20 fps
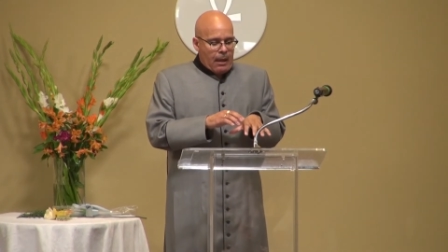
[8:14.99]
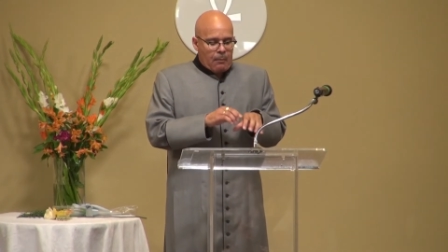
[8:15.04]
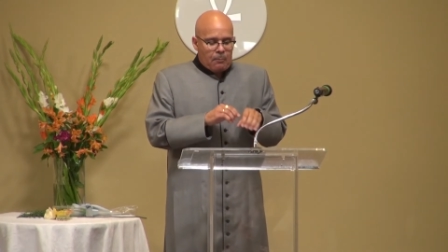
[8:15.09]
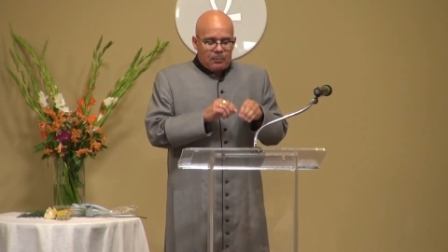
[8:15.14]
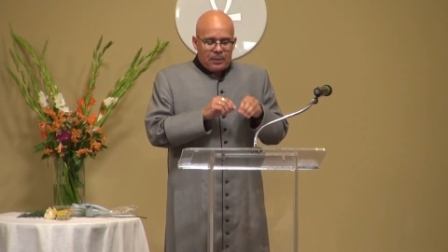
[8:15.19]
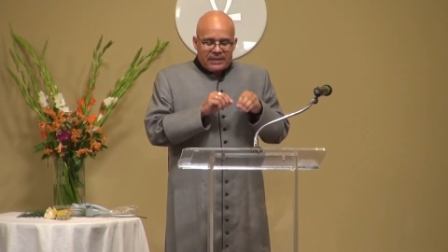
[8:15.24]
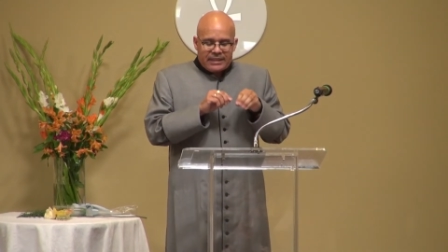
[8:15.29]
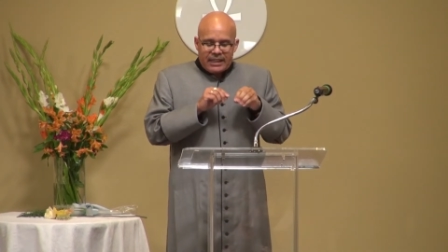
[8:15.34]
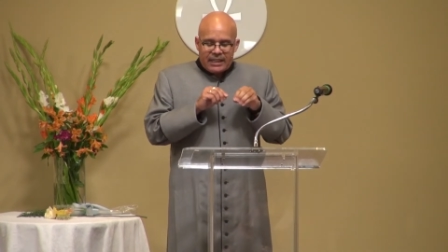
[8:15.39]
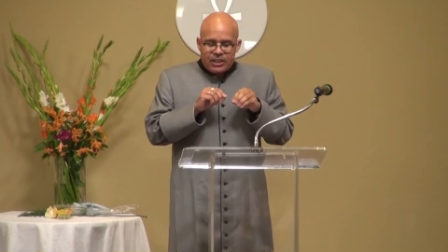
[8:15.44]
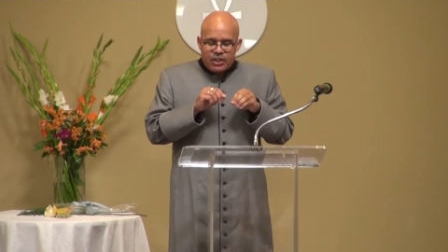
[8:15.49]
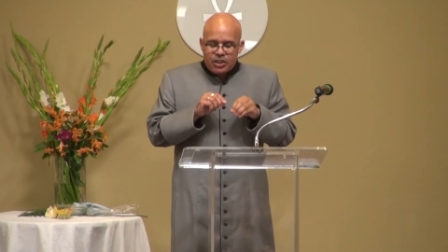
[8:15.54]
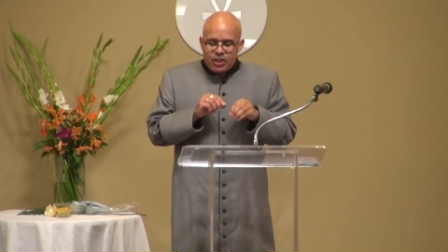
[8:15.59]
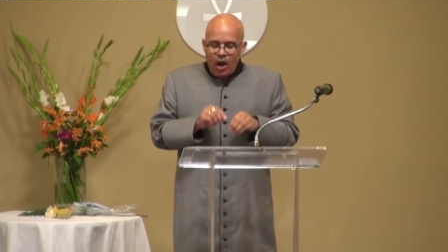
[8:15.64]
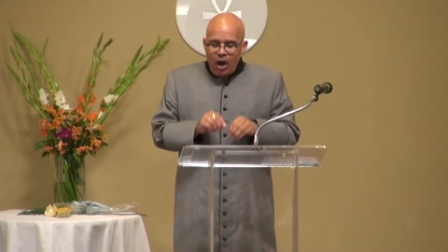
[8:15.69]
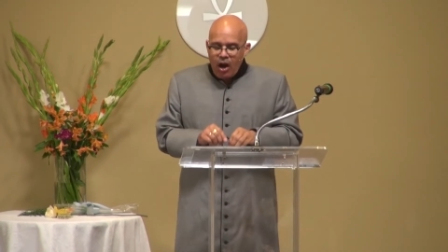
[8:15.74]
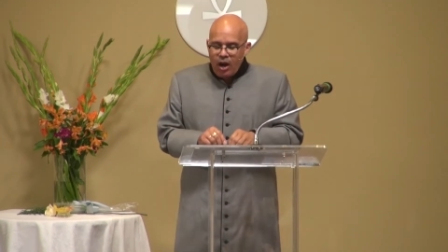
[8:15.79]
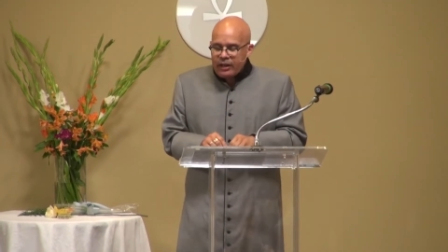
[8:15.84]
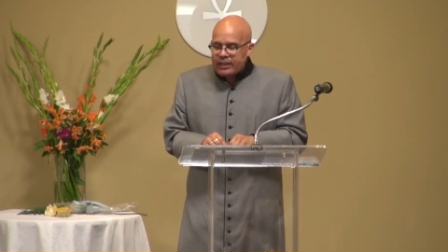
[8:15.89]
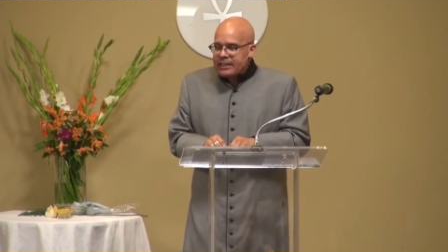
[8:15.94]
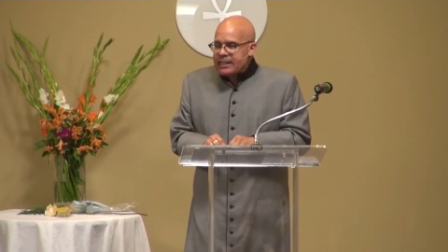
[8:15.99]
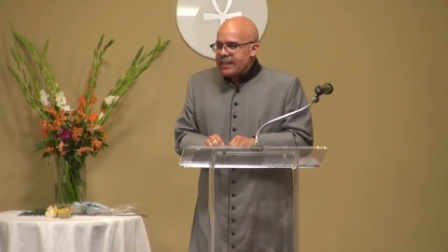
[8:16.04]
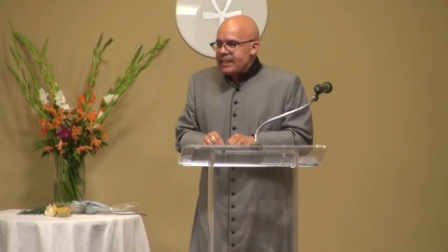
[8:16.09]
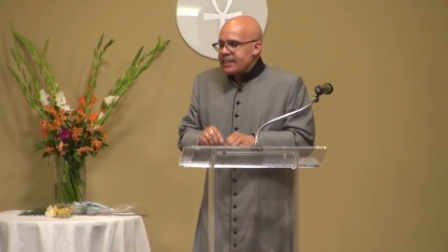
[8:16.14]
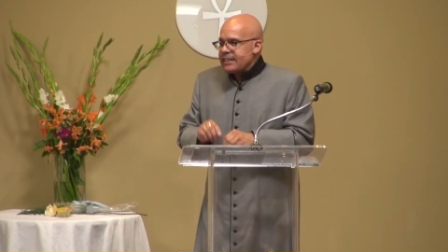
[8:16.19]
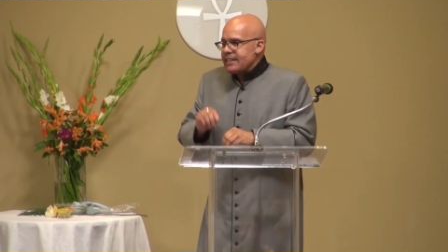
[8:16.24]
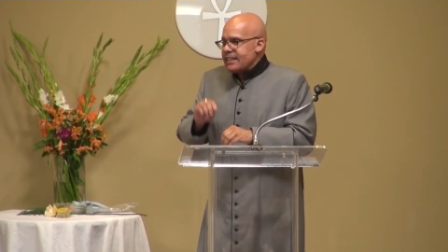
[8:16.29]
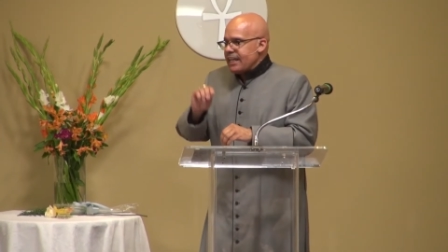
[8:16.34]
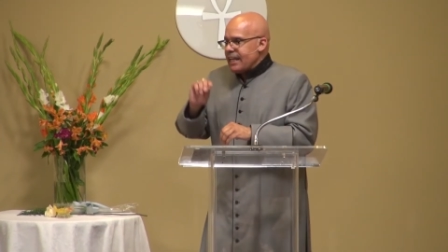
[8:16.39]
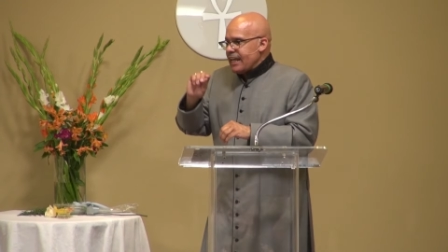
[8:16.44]
But the
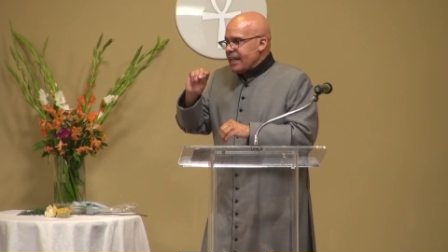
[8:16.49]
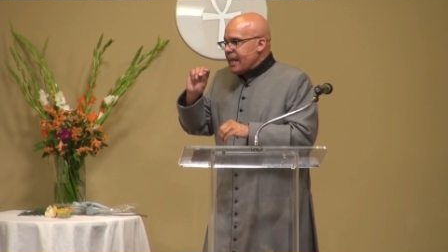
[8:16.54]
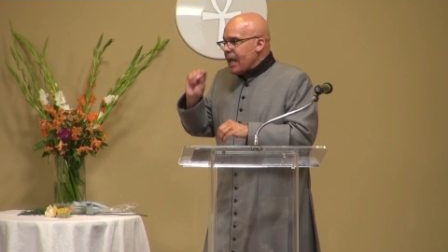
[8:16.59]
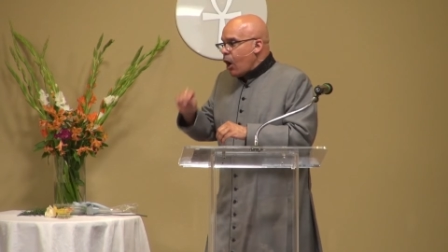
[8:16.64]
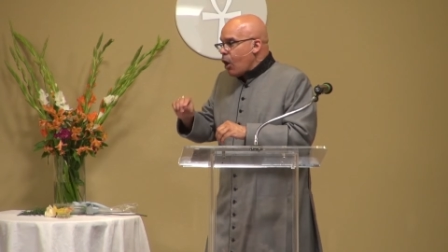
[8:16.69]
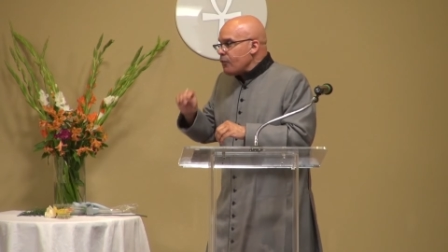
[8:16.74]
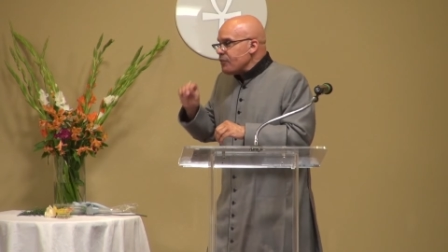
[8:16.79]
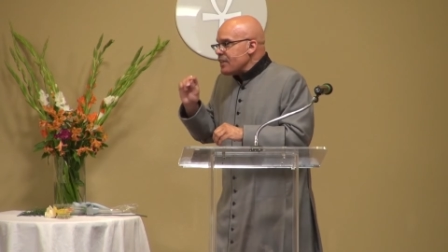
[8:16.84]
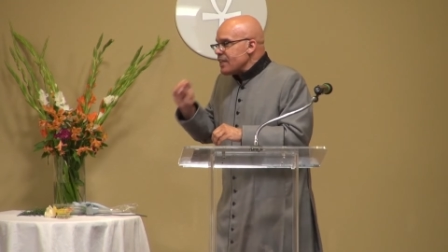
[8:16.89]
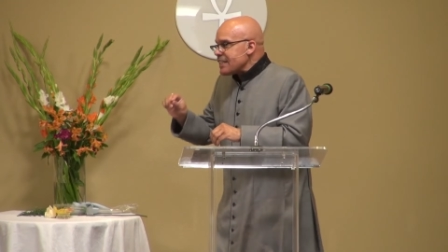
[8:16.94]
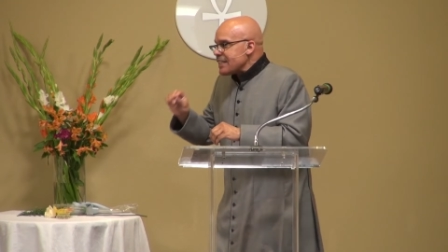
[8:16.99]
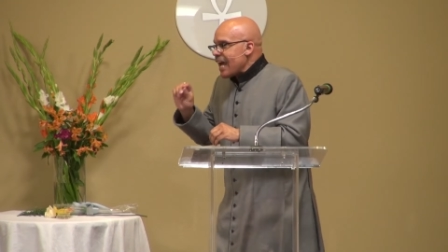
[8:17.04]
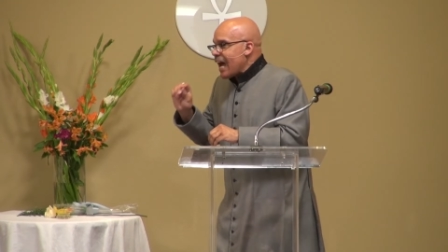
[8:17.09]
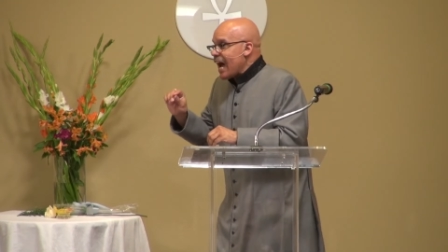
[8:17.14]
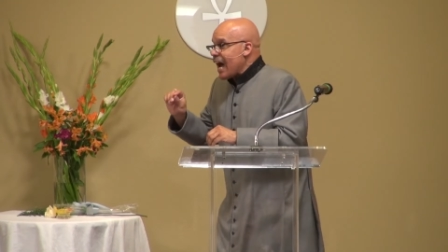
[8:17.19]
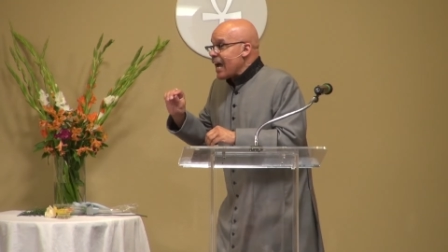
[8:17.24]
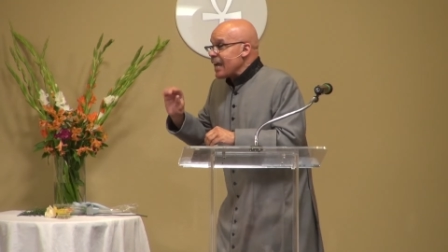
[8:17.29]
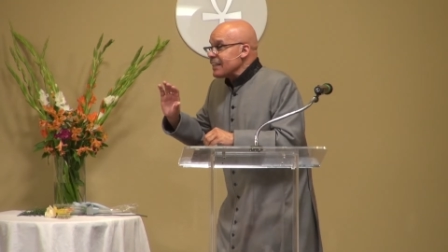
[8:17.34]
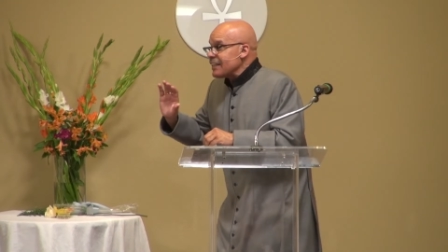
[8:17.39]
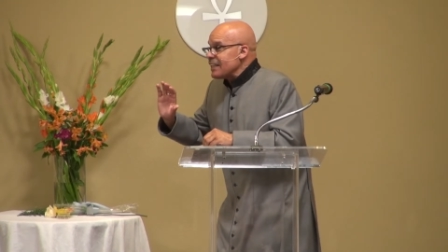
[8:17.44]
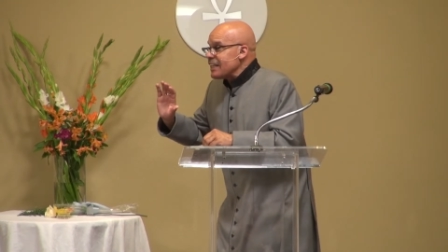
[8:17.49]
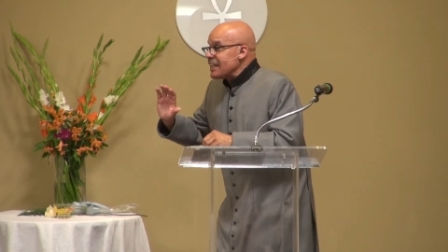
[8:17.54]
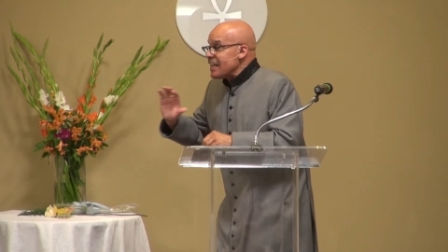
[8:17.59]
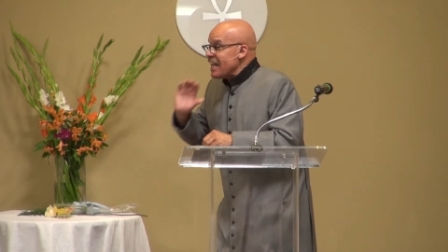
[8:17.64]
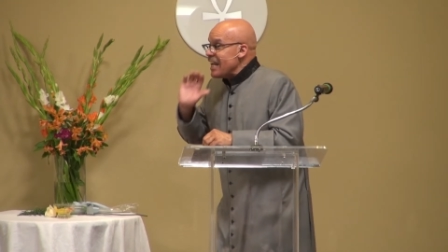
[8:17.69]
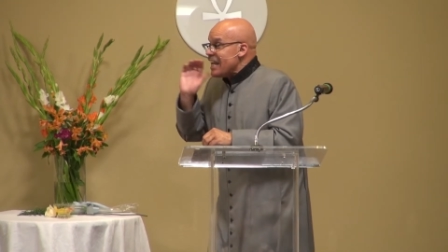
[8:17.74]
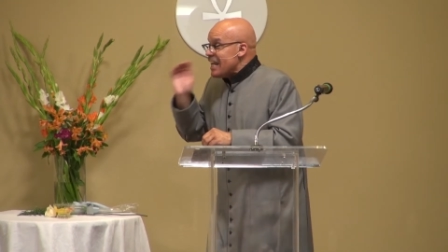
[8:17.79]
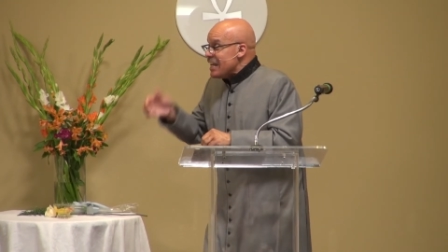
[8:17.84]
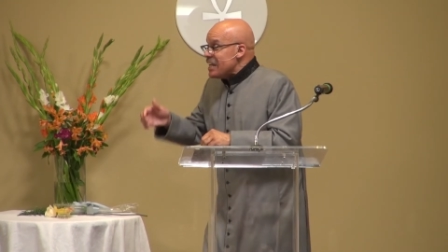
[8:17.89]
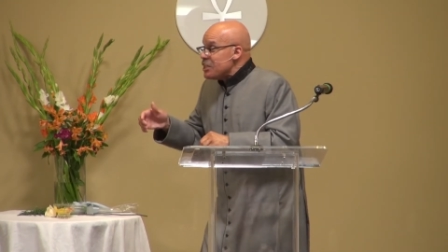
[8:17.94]
darkness on this island
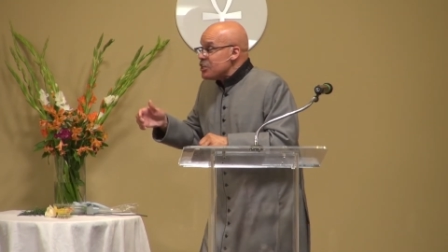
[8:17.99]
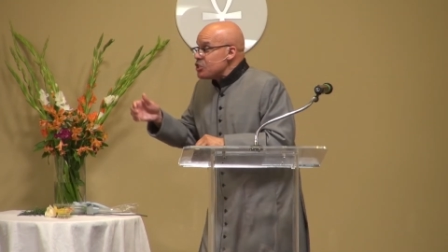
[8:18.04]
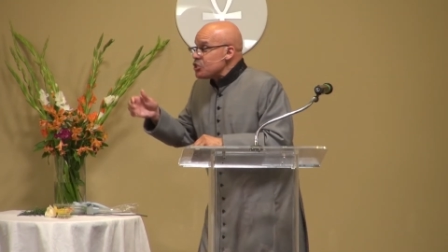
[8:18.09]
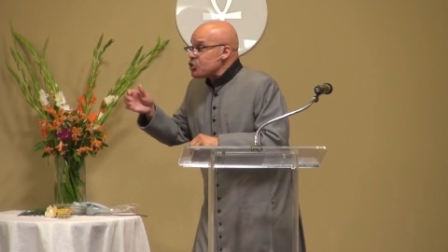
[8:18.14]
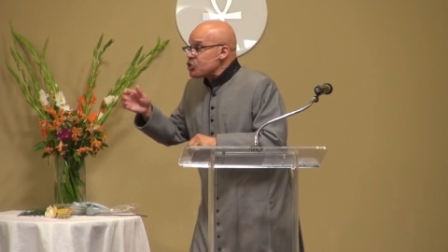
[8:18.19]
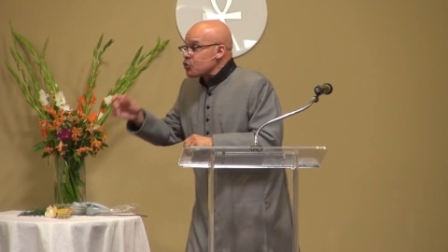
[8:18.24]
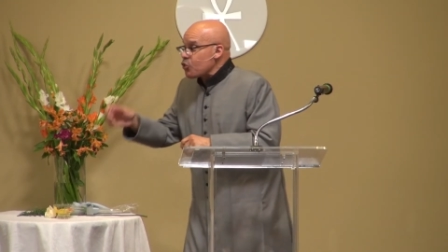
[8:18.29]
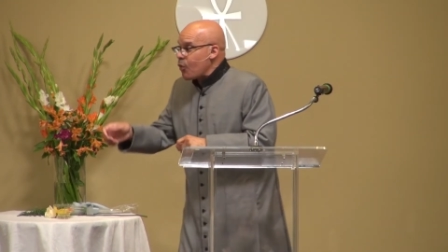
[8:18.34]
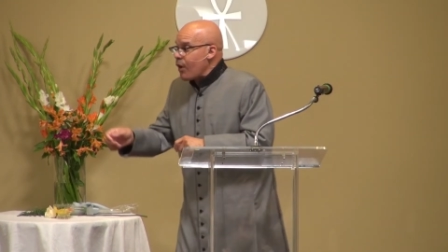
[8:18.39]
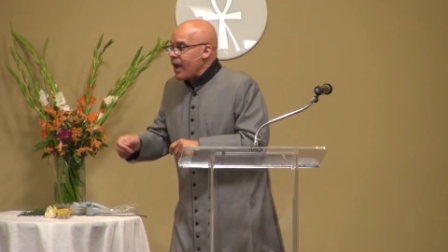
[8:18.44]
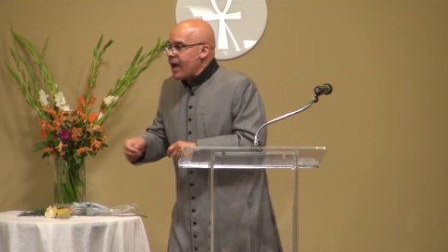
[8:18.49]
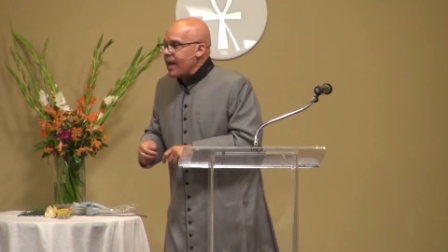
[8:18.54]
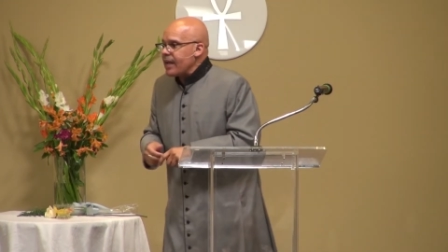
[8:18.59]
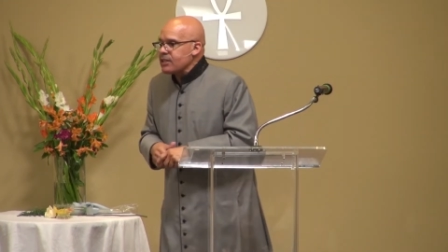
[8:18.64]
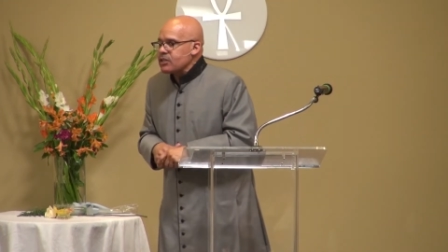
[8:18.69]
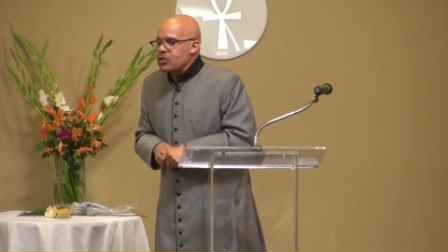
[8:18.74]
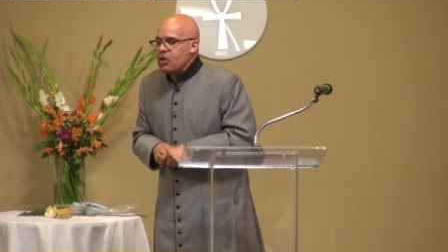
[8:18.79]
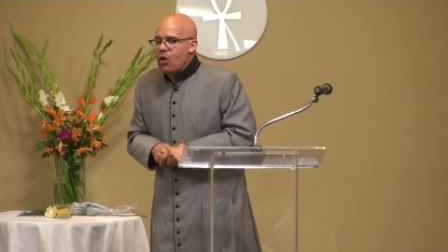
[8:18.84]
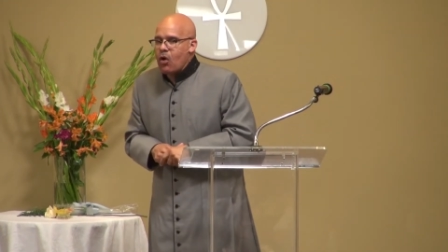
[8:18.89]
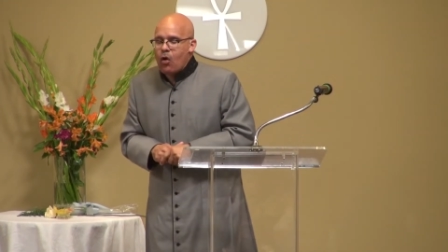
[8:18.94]
is trying to